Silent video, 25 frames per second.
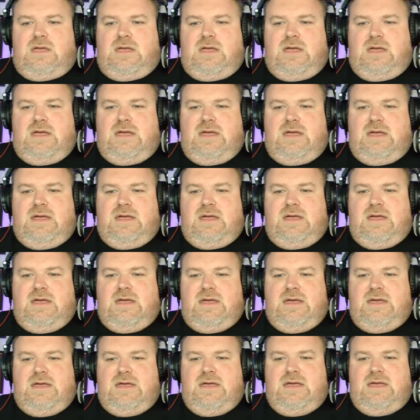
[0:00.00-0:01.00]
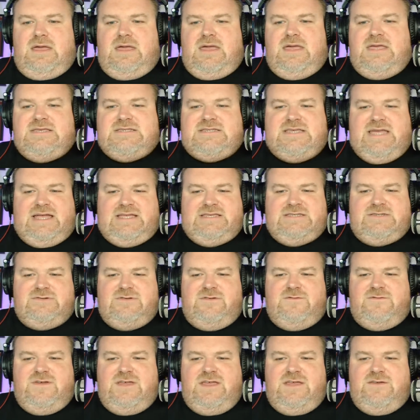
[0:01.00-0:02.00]
It is
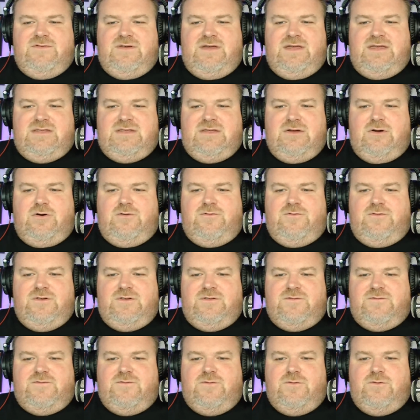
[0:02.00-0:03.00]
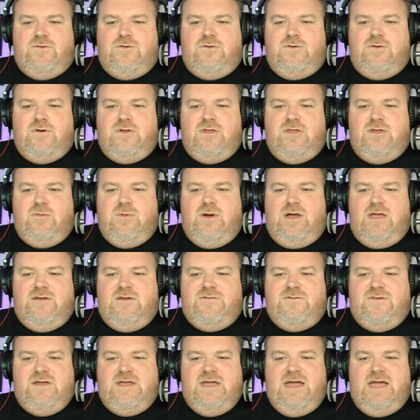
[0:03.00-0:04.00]
cancelled. Aviva in offered for
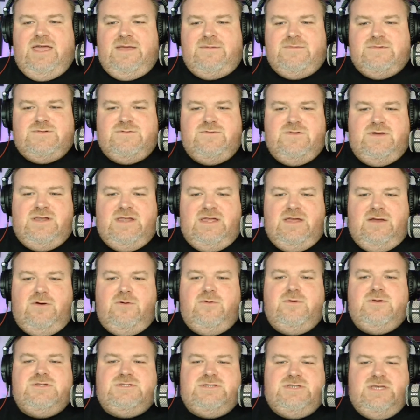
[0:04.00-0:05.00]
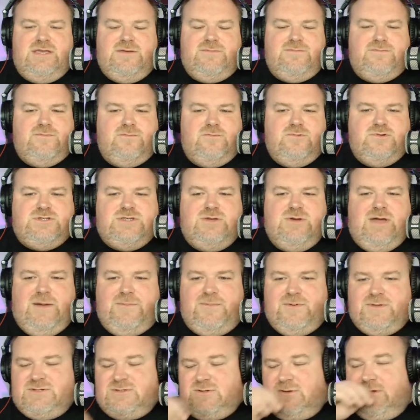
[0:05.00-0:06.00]
UEFA games. Really, I will see. We'll see what
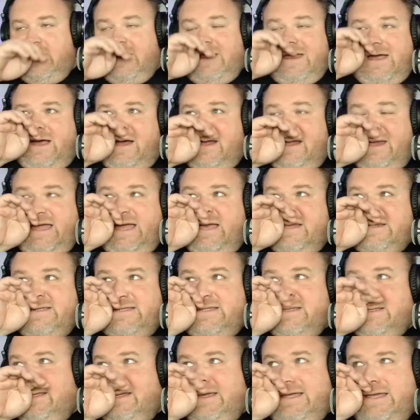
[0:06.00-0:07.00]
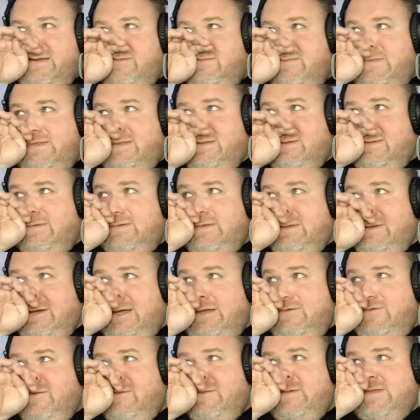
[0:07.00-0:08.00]
happens, John. UEFA
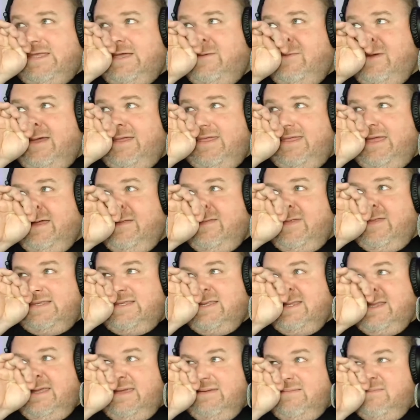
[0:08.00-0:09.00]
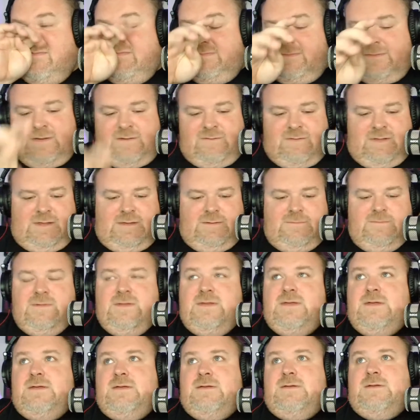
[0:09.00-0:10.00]
haven't come out yet, did it? Haven't they?
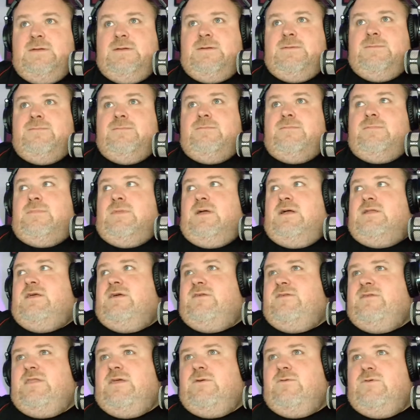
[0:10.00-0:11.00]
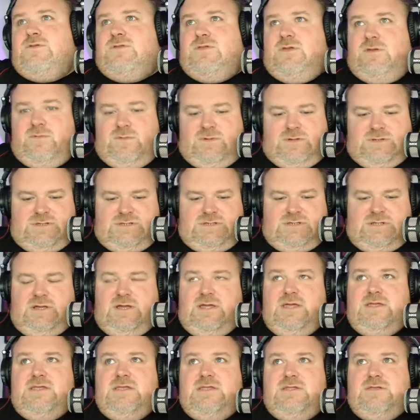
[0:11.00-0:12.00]
I don't think they would do, because it's
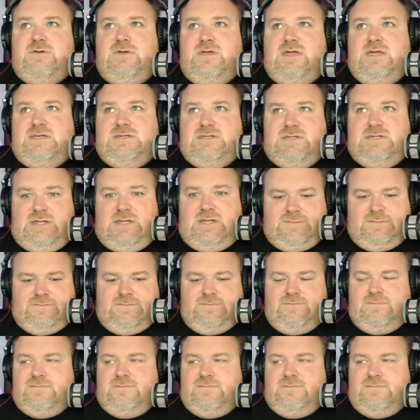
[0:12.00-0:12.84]
like they didn't do it yesterday.